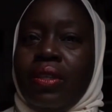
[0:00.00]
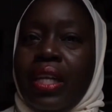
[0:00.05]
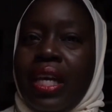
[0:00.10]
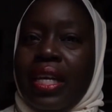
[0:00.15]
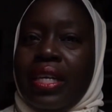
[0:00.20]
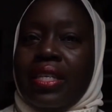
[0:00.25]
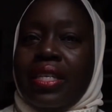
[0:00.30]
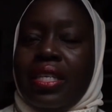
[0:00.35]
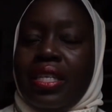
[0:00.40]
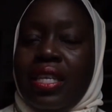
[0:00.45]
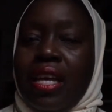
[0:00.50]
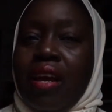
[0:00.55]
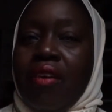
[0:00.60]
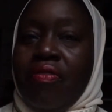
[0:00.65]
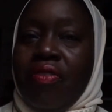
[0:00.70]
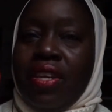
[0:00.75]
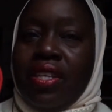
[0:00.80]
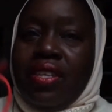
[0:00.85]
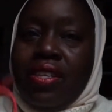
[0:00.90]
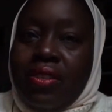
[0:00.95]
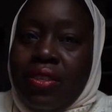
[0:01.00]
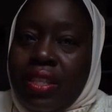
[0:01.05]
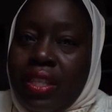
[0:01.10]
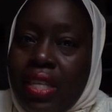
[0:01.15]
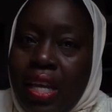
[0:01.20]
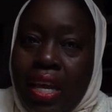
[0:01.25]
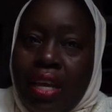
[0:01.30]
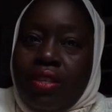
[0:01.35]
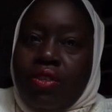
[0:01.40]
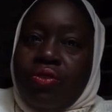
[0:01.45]
like stuff it, so it's
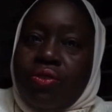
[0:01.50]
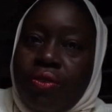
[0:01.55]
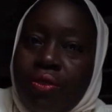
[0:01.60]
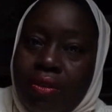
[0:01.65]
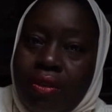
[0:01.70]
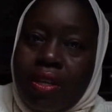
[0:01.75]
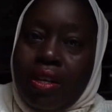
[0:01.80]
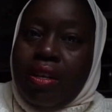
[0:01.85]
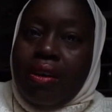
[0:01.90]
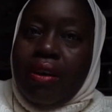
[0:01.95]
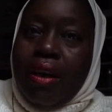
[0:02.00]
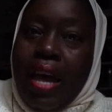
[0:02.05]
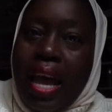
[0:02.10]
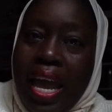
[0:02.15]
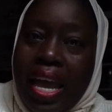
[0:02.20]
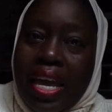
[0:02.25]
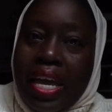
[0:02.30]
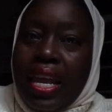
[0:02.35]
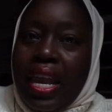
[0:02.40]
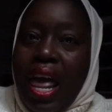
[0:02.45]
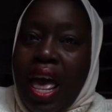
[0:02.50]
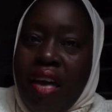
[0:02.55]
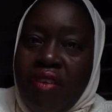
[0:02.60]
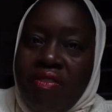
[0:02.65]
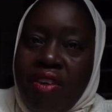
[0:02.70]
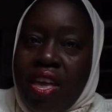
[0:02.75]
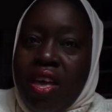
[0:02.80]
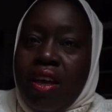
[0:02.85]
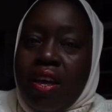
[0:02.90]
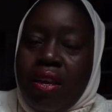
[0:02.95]
like, you know, hanging
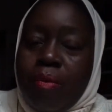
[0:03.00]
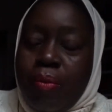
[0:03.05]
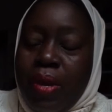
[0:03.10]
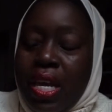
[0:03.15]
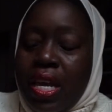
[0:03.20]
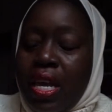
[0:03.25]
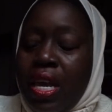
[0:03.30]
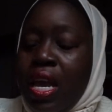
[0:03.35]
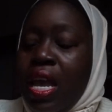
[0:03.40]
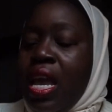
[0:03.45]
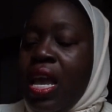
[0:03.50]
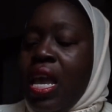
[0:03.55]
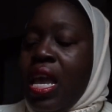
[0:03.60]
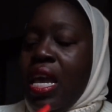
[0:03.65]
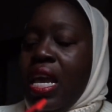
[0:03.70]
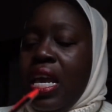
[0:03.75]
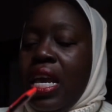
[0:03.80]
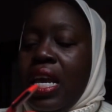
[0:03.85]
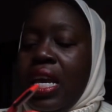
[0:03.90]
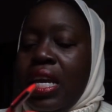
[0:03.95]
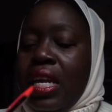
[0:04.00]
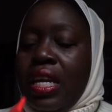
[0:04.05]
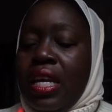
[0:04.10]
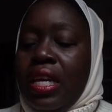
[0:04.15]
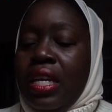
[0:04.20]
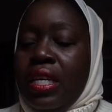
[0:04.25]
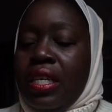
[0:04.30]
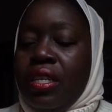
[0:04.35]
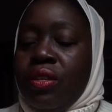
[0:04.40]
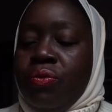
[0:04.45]
heavy on me. It
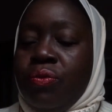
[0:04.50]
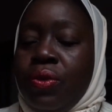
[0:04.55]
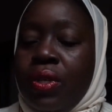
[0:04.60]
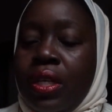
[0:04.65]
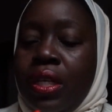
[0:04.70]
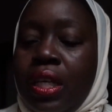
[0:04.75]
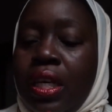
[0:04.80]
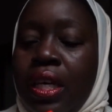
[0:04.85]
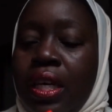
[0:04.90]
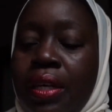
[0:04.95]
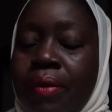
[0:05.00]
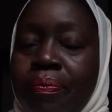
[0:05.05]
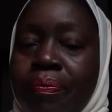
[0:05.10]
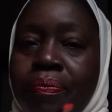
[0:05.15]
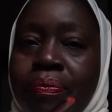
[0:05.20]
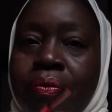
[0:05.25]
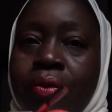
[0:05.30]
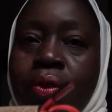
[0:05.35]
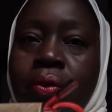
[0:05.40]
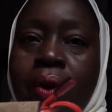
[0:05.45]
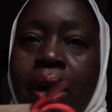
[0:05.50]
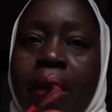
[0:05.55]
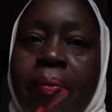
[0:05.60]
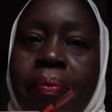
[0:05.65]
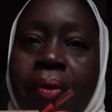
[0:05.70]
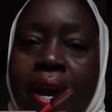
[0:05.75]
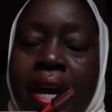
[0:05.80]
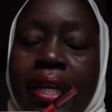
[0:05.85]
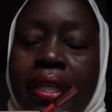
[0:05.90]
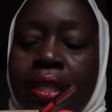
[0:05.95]
is really quite
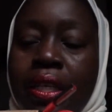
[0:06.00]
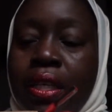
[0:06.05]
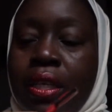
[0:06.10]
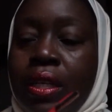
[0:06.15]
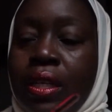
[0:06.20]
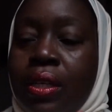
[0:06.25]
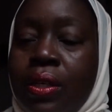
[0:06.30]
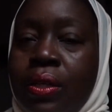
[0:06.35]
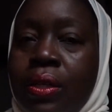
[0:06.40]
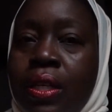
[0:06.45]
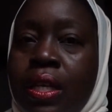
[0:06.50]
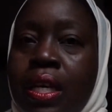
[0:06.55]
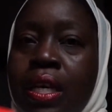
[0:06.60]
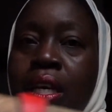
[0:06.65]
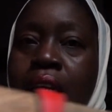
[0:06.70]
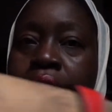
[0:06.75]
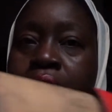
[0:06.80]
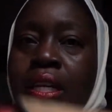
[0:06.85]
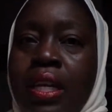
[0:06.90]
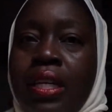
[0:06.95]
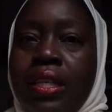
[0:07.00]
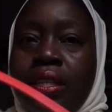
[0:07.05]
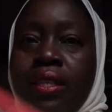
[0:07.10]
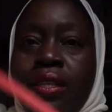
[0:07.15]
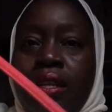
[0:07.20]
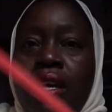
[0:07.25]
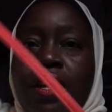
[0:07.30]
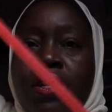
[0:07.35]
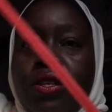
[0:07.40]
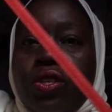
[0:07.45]
practical, nice
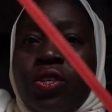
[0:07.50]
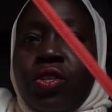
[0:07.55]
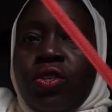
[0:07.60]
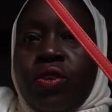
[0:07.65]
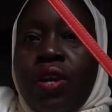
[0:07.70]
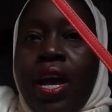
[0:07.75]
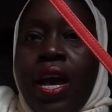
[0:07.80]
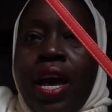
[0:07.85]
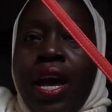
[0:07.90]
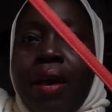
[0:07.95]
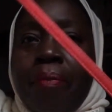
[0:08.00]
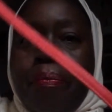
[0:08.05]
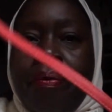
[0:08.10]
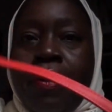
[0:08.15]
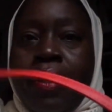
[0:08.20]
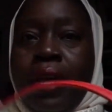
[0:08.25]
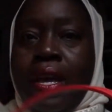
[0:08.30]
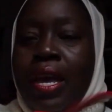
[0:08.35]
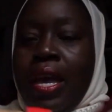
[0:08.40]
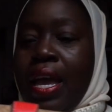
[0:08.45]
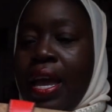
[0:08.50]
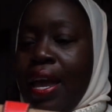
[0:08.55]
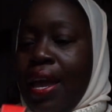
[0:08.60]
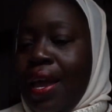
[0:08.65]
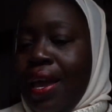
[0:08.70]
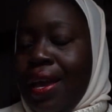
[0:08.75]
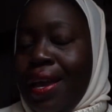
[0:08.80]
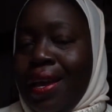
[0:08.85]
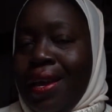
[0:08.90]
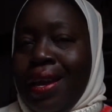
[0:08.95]
long strap.
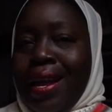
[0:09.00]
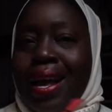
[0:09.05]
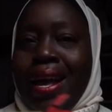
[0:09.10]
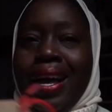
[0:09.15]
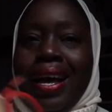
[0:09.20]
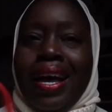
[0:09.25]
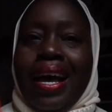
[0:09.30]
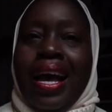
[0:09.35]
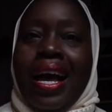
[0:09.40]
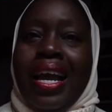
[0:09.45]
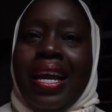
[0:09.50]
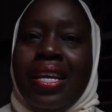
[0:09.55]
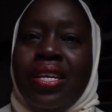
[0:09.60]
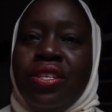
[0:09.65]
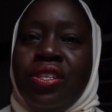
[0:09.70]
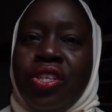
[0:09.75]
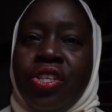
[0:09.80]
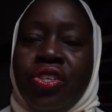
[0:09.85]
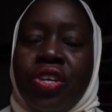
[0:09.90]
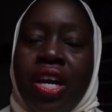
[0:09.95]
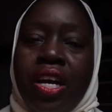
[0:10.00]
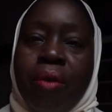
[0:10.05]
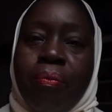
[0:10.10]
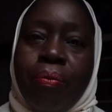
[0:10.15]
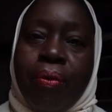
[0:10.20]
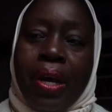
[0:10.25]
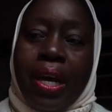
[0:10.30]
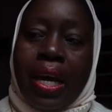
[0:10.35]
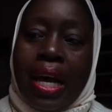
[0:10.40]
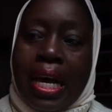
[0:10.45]
And I usually try to
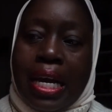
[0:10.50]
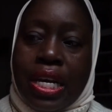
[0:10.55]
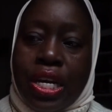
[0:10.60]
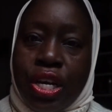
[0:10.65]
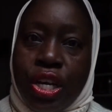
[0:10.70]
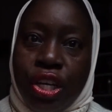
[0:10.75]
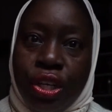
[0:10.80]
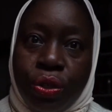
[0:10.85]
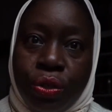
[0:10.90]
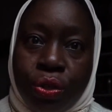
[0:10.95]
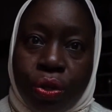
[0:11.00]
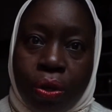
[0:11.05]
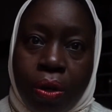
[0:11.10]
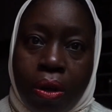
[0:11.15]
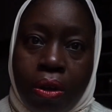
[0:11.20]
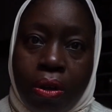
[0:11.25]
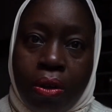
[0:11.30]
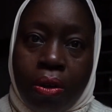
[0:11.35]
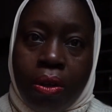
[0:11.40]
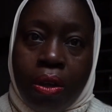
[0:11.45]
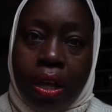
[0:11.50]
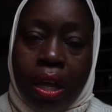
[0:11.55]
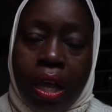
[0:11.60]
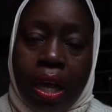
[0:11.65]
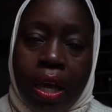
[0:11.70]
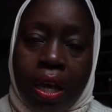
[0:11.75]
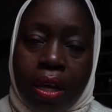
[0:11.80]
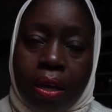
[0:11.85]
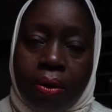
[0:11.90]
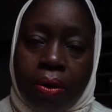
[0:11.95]
bring a neutral
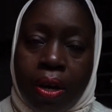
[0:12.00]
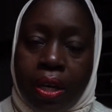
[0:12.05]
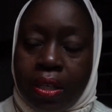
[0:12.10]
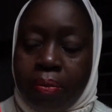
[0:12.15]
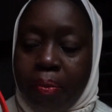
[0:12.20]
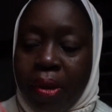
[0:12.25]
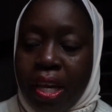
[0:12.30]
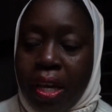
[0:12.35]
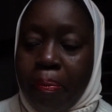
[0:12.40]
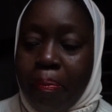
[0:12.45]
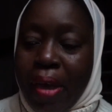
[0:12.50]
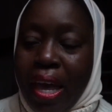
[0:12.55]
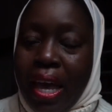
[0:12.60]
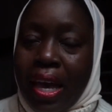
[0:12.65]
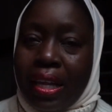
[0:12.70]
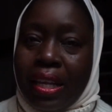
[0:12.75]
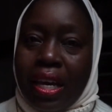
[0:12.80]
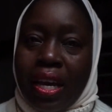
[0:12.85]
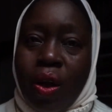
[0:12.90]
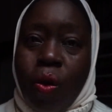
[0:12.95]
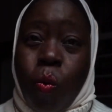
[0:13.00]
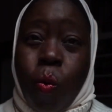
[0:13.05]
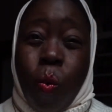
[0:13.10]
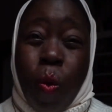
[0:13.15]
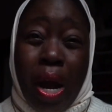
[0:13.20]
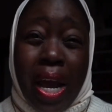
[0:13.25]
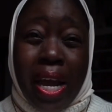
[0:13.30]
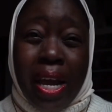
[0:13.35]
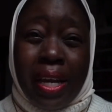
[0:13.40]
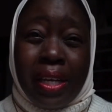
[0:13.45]
crossbody bag, like a
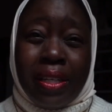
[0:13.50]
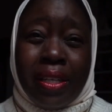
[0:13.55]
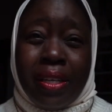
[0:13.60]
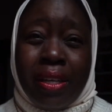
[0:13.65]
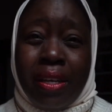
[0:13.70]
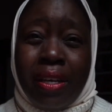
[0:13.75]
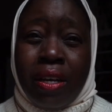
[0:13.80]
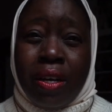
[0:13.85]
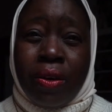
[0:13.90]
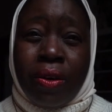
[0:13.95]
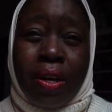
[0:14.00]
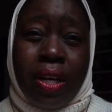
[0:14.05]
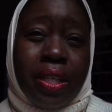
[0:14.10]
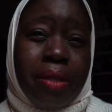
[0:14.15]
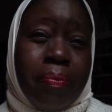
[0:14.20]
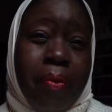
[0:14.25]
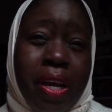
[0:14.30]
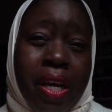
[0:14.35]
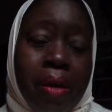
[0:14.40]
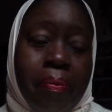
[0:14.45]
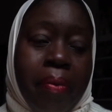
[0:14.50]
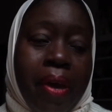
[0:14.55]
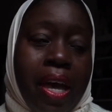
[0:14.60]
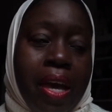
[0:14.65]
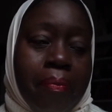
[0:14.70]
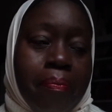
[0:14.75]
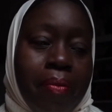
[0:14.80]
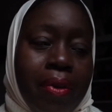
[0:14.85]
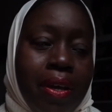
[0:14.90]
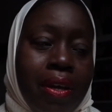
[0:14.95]
white crossbody
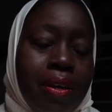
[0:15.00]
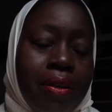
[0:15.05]
bag,